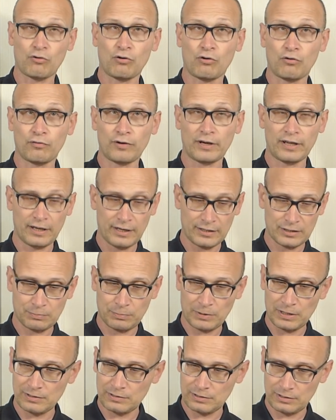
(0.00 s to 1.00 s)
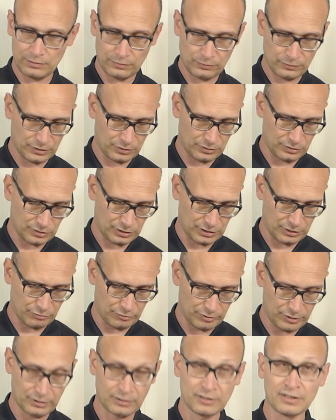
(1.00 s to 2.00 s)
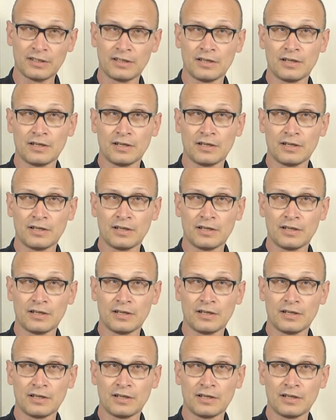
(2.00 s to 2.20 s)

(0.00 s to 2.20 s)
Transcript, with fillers: overly expensive considering